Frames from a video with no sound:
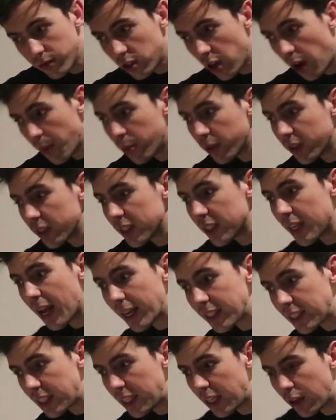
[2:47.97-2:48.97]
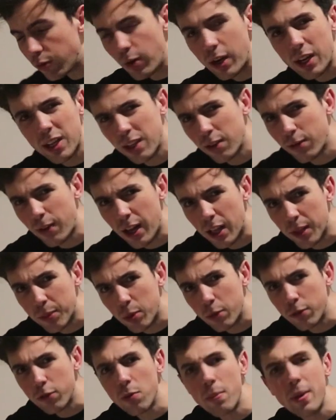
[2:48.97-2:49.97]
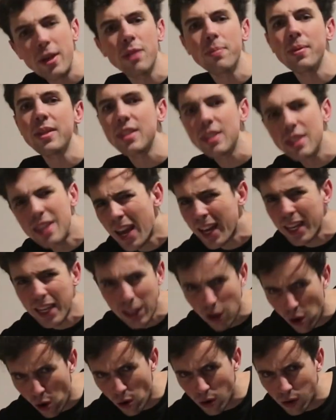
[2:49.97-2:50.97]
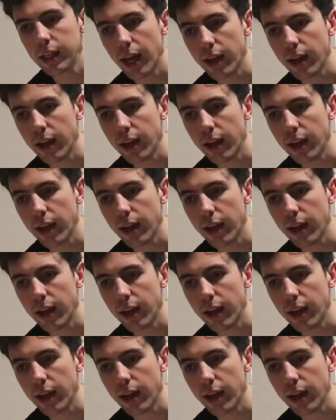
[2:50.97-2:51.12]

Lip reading: So I put the snacks here readily available for me to be snacking on.